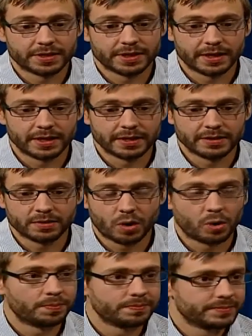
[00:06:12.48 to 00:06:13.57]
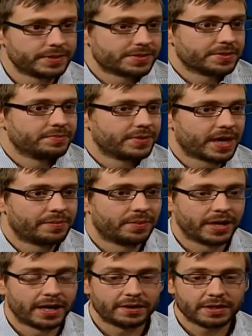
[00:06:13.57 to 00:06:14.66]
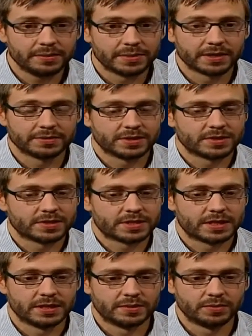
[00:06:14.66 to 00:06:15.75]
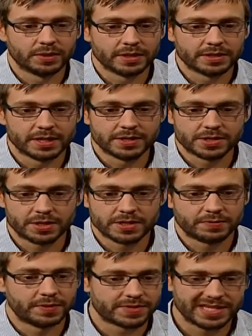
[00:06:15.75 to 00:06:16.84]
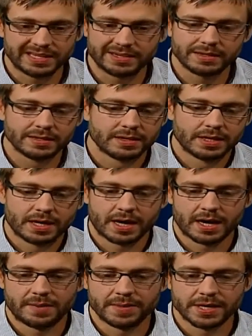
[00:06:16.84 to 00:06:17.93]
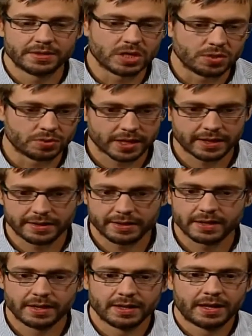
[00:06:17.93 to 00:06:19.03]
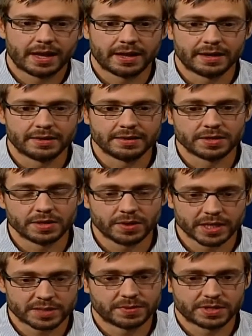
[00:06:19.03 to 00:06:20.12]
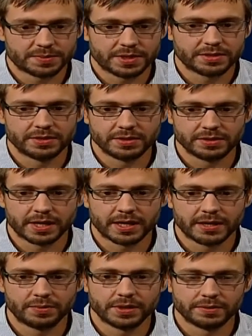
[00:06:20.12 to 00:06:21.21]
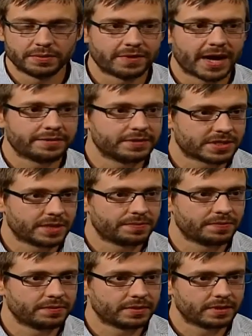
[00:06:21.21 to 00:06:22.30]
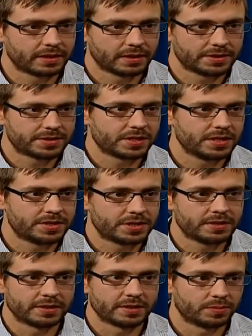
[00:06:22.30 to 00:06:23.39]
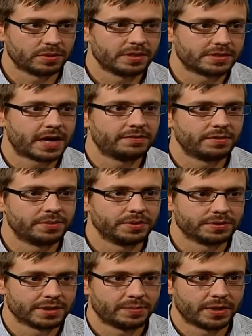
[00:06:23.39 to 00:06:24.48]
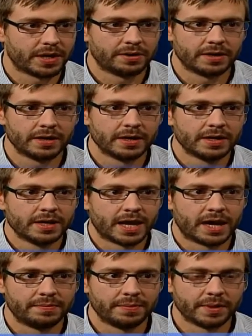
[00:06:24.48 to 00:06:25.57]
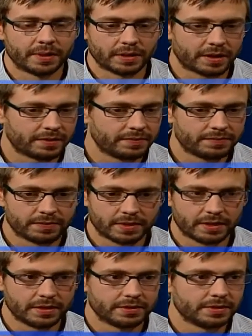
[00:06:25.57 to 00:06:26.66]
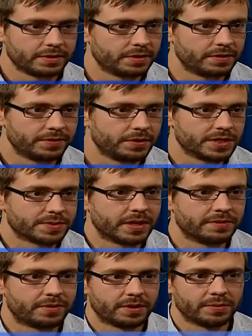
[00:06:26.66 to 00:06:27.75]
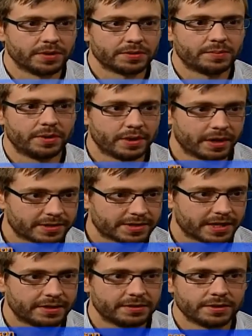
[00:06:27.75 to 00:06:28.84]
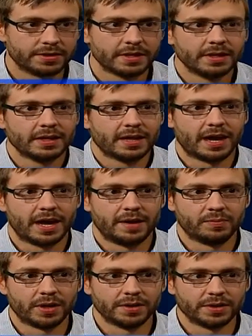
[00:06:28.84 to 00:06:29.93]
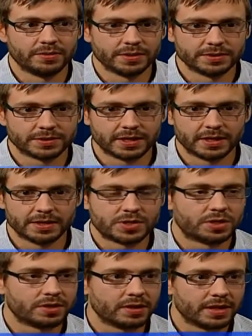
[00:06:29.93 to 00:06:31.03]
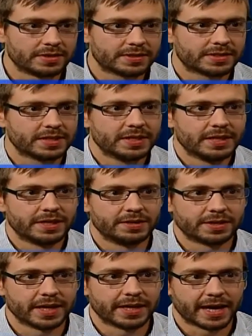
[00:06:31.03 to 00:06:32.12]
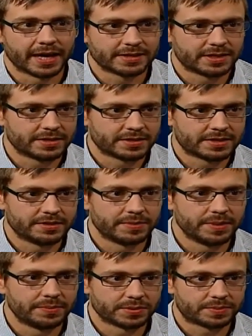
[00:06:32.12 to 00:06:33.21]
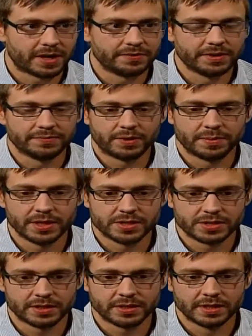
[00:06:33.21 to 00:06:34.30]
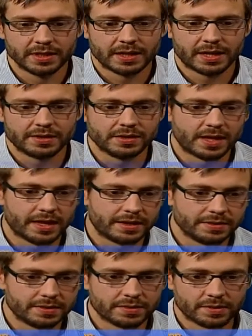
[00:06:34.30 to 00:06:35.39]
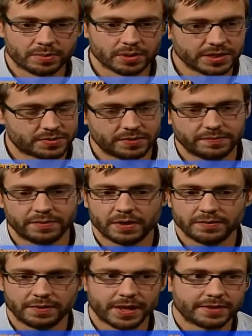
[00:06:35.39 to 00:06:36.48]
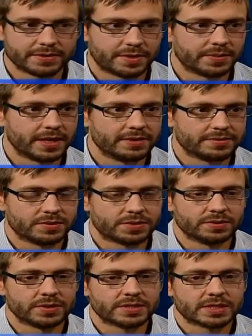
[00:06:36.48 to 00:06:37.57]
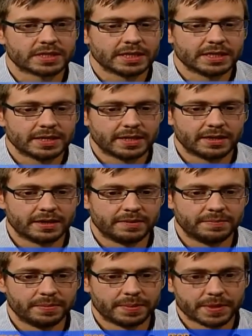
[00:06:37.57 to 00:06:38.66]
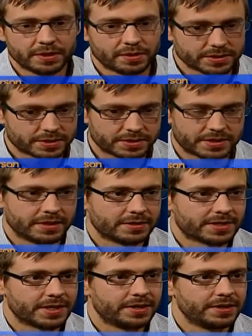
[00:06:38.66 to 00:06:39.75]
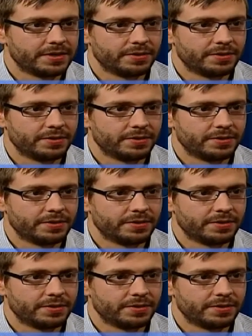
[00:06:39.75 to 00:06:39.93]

that's a feature that I hope doesn't become a reality because it's uh, really dangerous. We've seen um, in the UK and in the US, but especially the UK, when they've had this type of legislation, that the police have abused that power. Um, a lot of uh, your viewers might have heard about the Murdoch scandal, um, where there was uh, journalists, you know, getting access to people's private information, and and the the police were involved in that in some cases. So it's, um, you know, it's a,